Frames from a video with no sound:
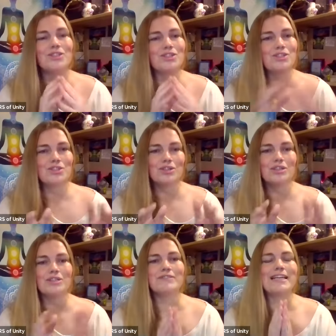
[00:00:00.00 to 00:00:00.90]
to
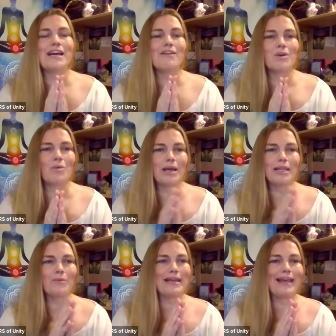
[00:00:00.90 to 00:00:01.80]
serve in every way
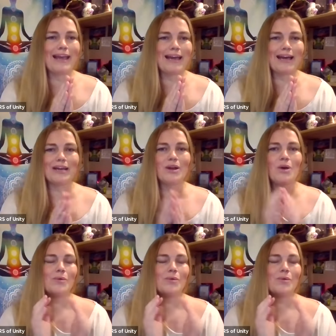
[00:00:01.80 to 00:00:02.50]
that we can.